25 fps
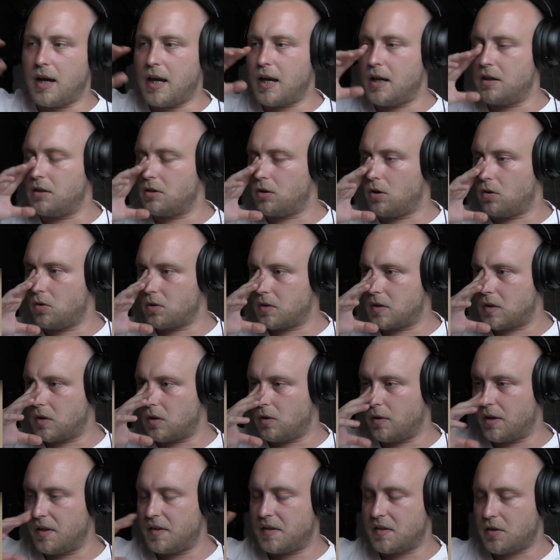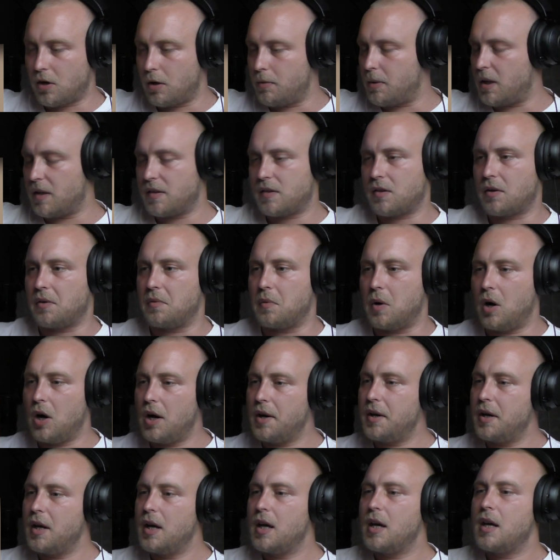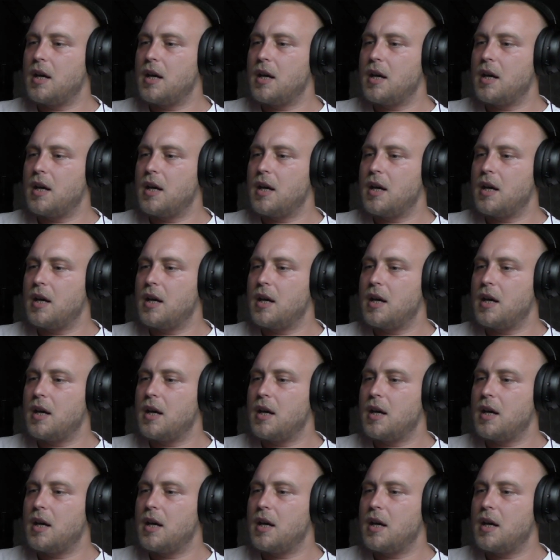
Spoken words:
and also in Serbia and so on.